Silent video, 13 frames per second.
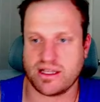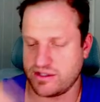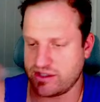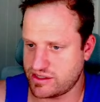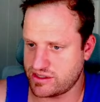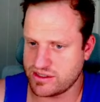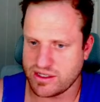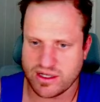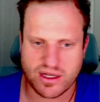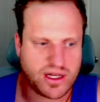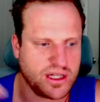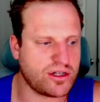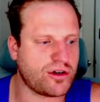This,
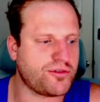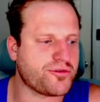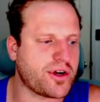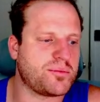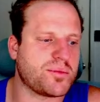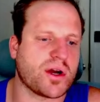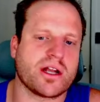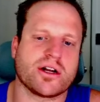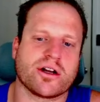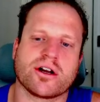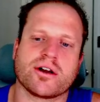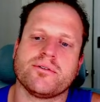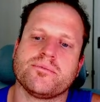a friend brought
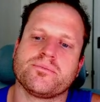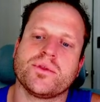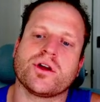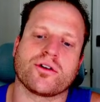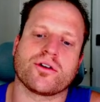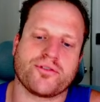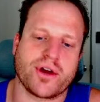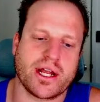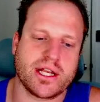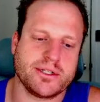her friend.